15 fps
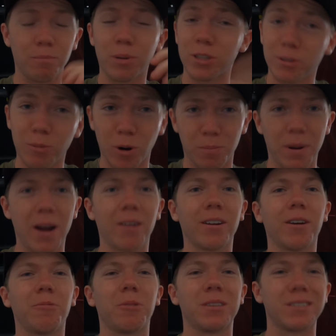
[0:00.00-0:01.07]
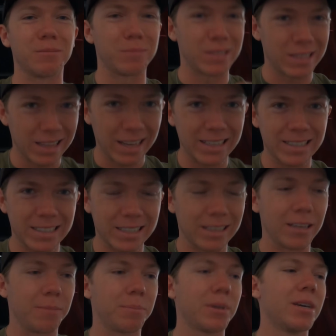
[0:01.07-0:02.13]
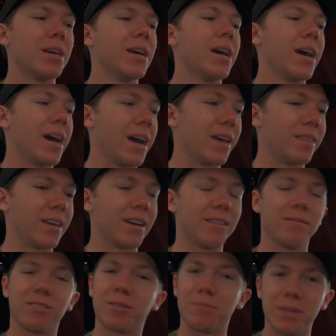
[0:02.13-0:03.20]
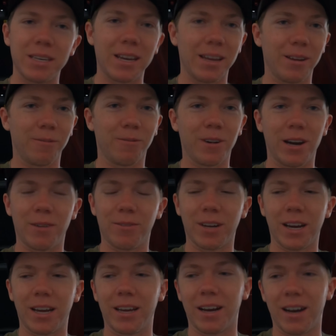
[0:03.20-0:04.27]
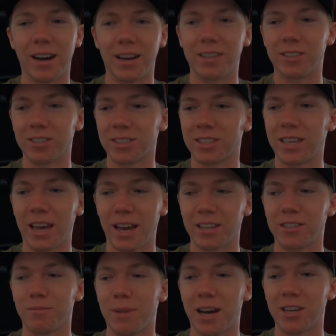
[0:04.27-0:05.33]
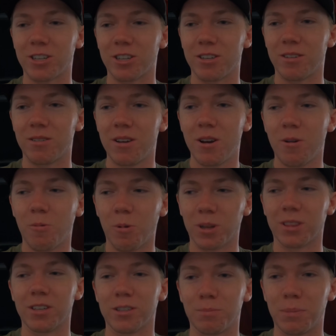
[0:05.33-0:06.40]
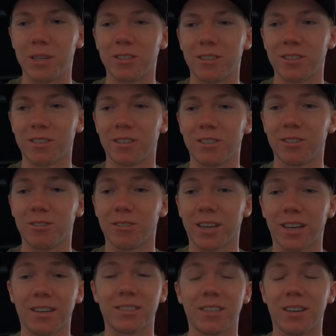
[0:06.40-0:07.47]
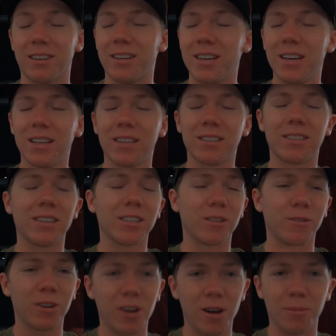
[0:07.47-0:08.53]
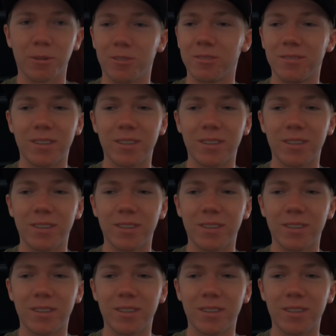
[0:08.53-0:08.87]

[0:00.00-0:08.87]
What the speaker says: put some more power down with some slight slip, and then some E85, and I just can't imagine what this beast is gonna do. Like I said, this thing is phenomenal.